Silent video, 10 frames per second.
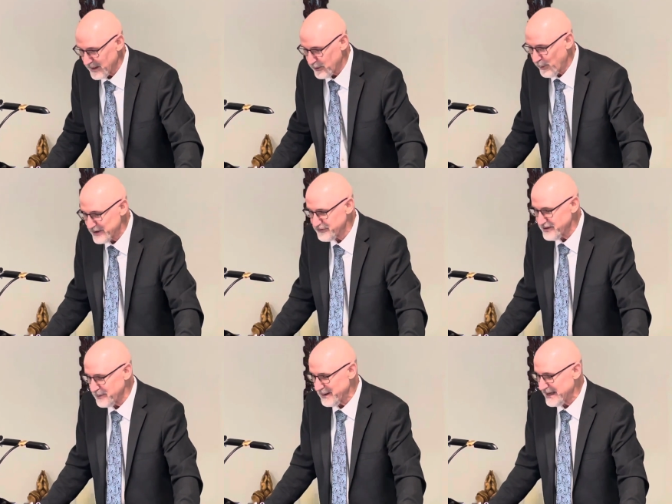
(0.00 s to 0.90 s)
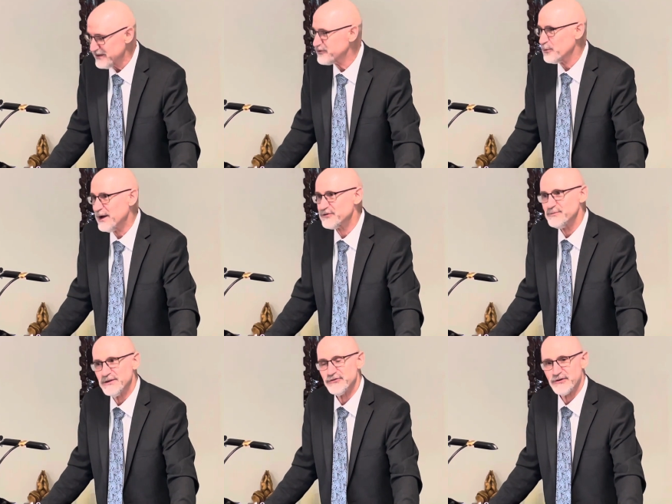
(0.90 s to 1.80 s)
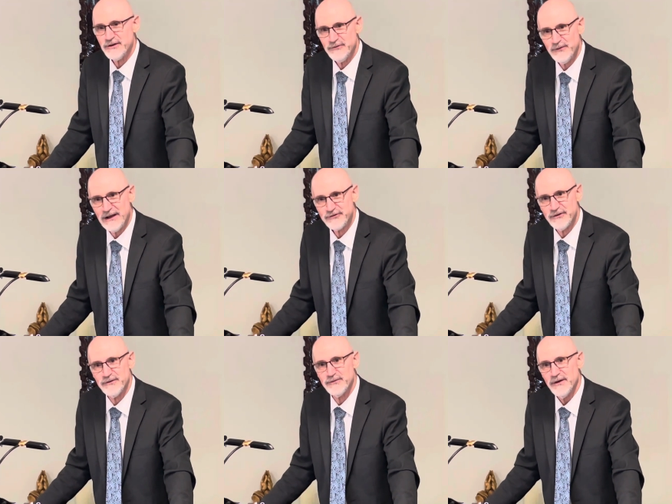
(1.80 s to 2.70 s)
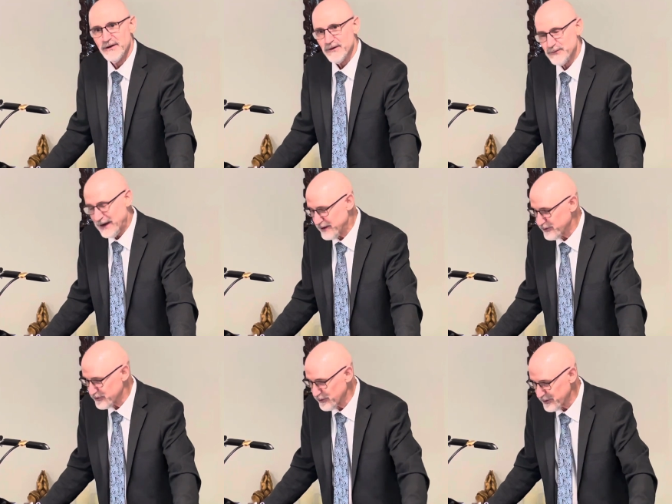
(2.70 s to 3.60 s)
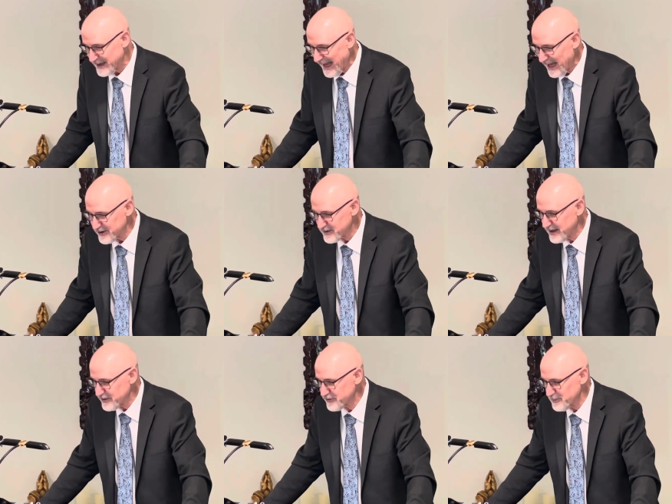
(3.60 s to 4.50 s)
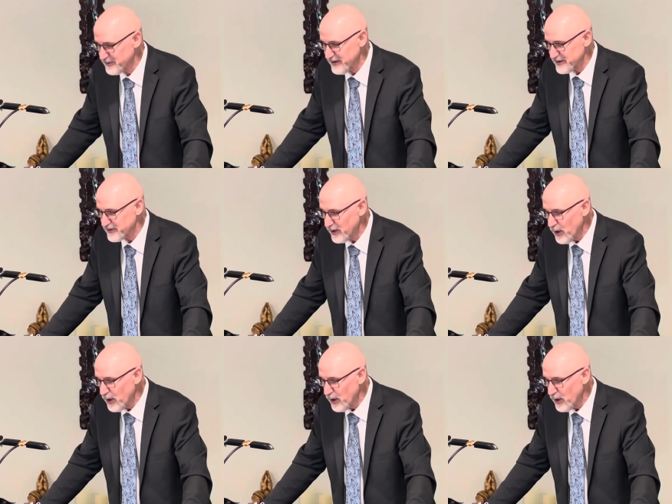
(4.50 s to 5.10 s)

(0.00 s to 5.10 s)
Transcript: Question that begins the Westminster Confession of Faith, the Shorter Catechism, says,